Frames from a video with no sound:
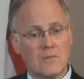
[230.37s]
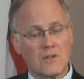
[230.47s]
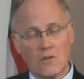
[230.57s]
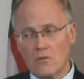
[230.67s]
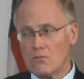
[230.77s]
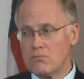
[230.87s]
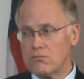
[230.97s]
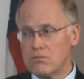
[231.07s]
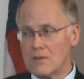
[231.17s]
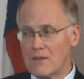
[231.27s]
So
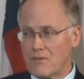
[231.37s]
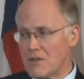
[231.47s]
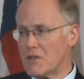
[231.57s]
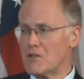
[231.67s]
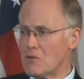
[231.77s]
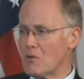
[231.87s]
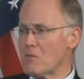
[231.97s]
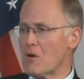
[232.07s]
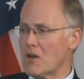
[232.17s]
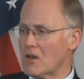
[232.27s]
if this issue were
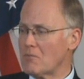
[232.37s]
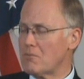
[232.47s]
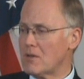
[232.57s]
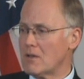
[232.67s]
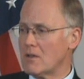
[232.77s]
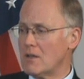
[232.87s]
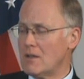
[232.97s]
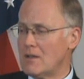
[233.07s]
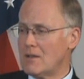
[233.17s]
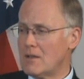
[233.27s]
brought up,
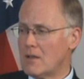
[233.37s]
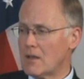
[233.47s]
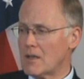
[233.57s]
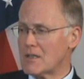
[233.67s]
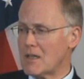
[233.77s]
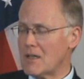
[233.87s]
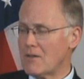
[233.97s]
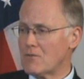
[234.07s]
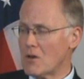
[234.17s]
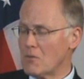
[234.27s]
I guess I'd
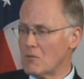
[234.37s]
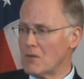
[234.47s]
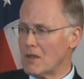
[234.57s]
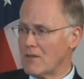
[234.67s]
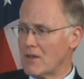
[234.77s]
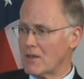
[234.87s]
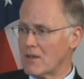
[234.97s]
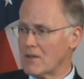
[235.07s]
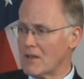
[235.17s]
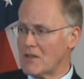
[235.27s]
have trouble believing
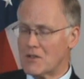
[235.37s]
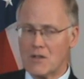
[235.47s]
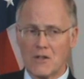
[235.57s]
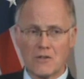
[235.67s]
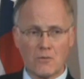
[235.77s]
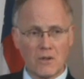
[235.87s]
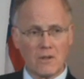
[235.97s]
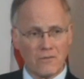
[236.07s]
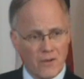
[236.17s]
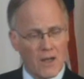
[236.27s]
that the legislature would
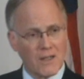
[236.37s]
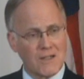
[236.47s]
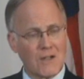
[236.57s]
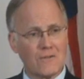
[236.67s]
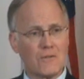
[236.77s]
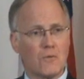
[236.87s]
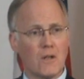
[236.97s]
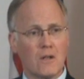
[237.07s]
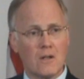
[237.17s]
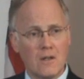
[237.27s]
confine itself to
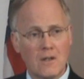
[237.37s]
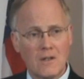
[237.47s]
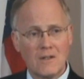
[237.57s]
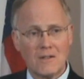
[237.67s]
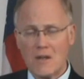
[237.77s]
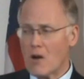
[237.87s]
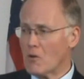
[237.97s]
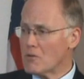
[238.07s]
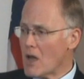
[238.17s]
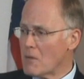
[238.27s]
one
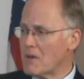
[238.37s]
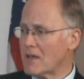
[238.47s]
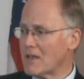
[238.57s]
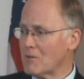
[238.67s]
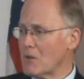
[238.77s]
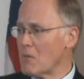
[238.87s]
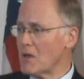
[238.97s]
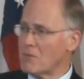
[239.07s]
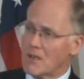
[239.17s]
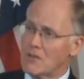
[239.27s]
narrow topic, and we
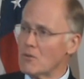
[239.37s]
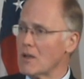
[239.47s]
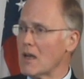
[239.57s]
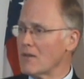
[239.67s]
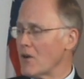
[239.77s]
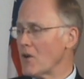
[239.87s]
might be into a lot